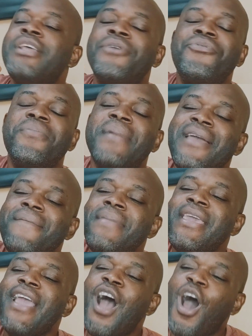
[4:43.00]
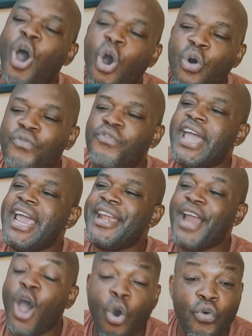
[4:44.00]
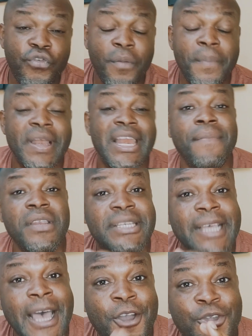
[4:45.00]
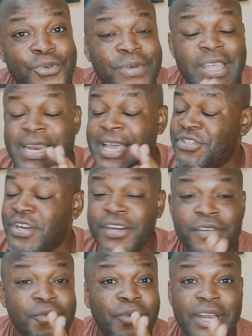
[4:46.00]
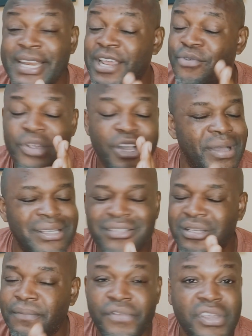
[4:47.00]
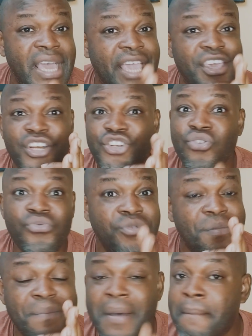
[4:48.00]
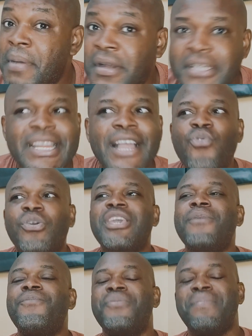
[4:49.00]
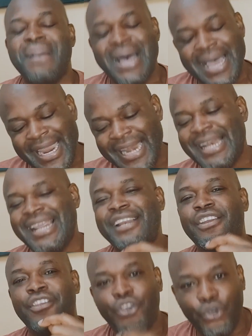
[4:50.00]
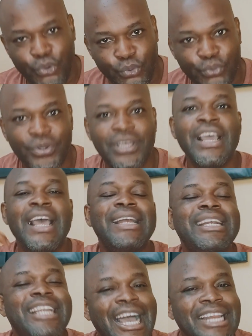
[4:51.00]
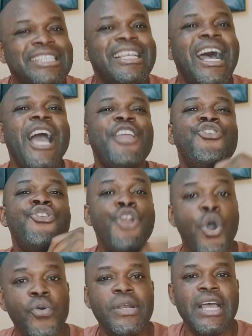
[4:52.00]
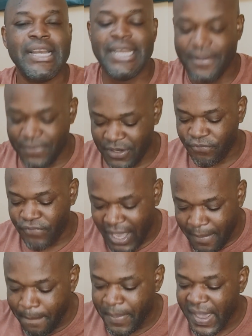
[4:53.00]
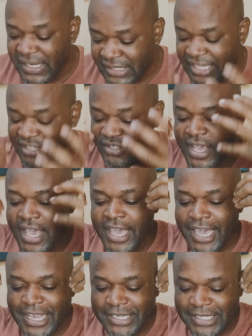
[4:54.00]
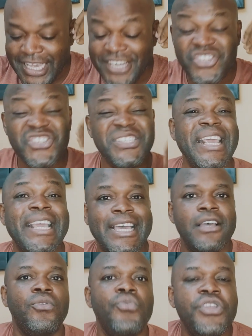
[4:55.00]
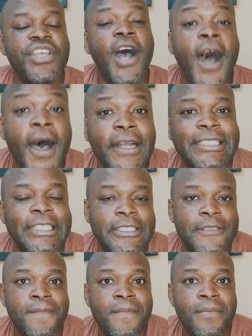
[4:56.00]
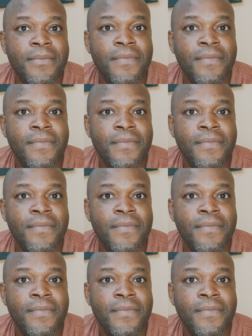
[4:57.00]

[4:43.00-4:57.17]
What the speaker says: They remind me over and over. But let me tell you, the Nigerian, when they request something and you don't remember, they go keep reminding you. That is how you know that the fan base is in sync with your artist.